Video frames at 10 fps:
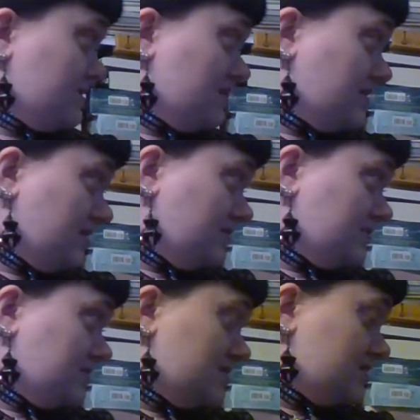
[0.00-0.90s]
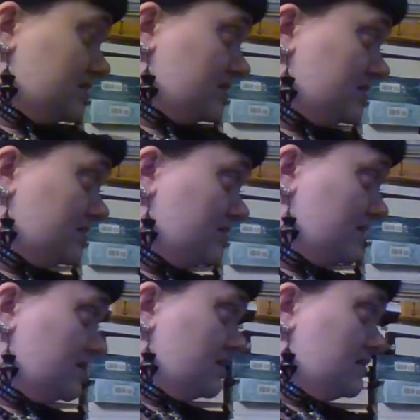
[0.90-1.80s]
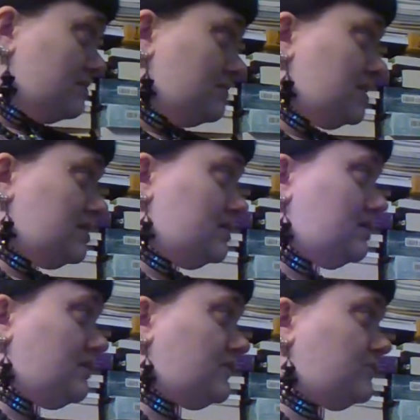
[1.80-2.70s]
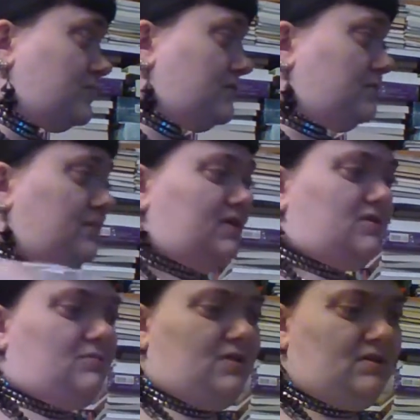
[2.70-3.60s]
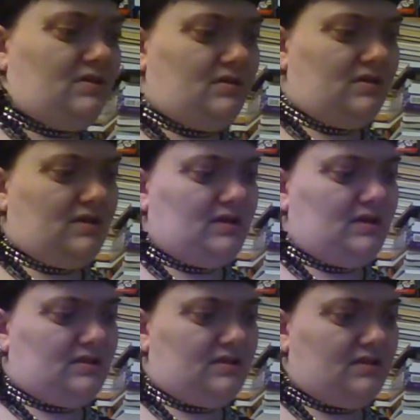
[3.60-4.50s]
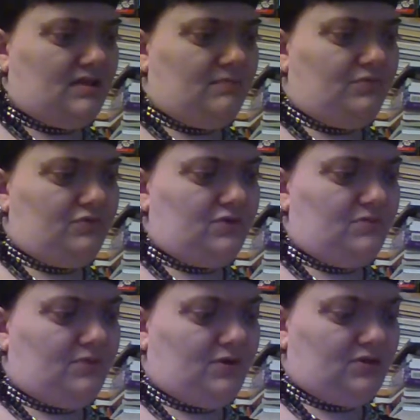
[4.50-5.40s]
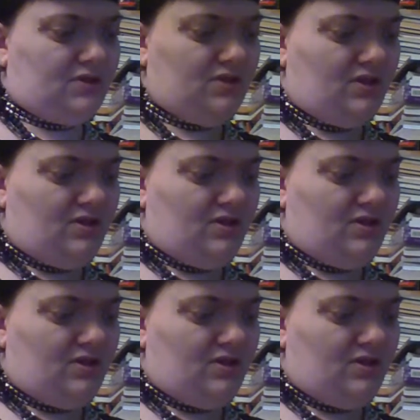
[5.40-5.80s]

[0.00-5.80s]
card games, my husband got me this one. It's a booster box